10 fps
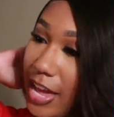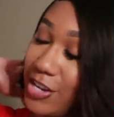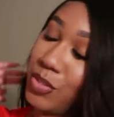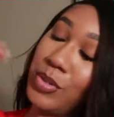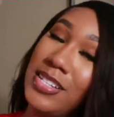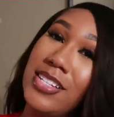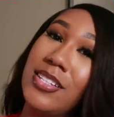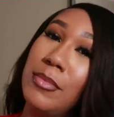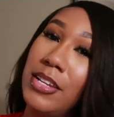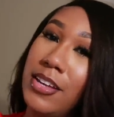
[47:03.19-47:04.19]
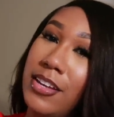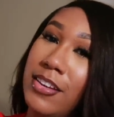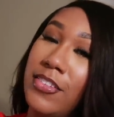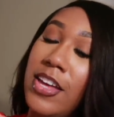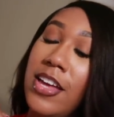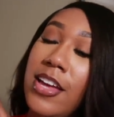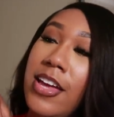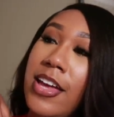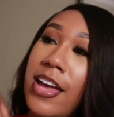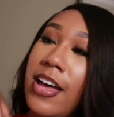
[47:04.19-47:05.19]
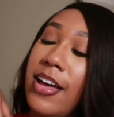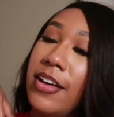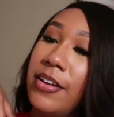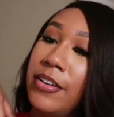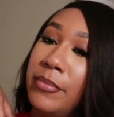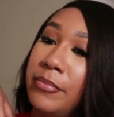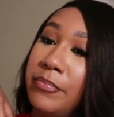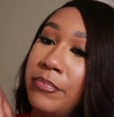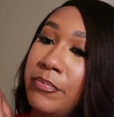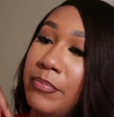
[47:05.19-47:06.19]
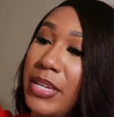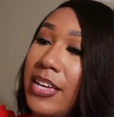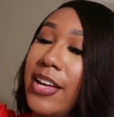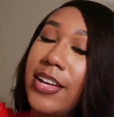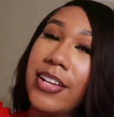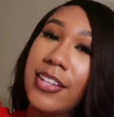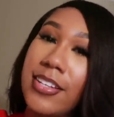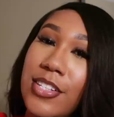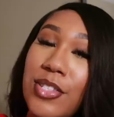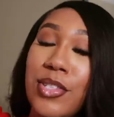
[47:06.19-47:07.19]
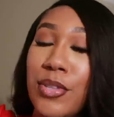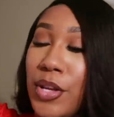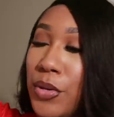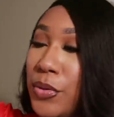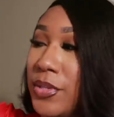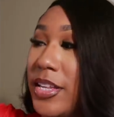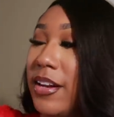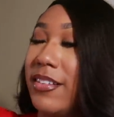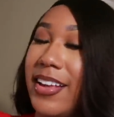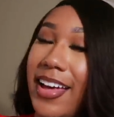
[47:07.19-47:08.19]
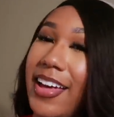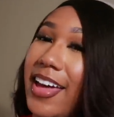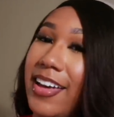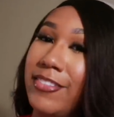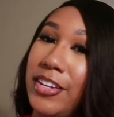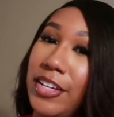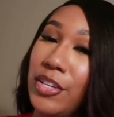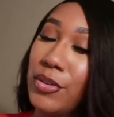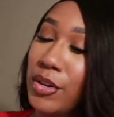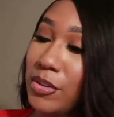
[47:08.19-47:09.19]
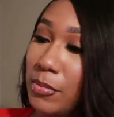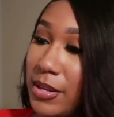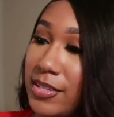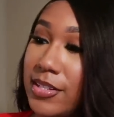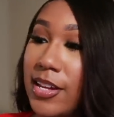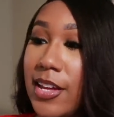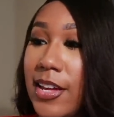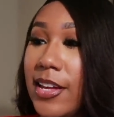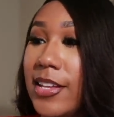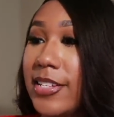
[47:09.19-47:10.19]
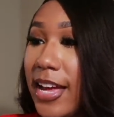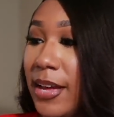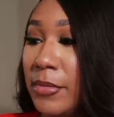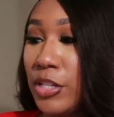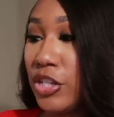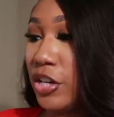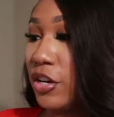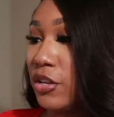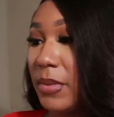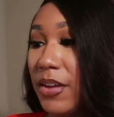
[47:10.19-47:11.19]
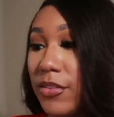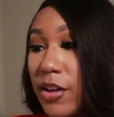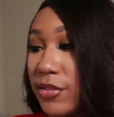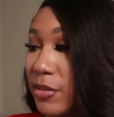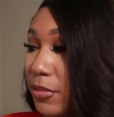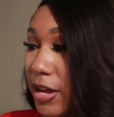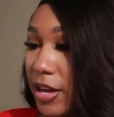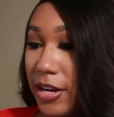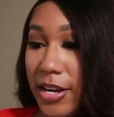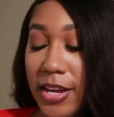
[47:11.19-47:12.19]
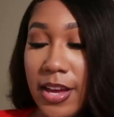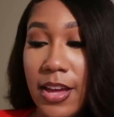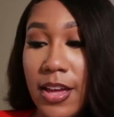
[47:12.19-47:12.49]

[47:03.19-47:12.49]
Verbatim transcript: I just want to send some love. Um, big hugs to those that are not having, you know, the best time this year. You may have lost somebody.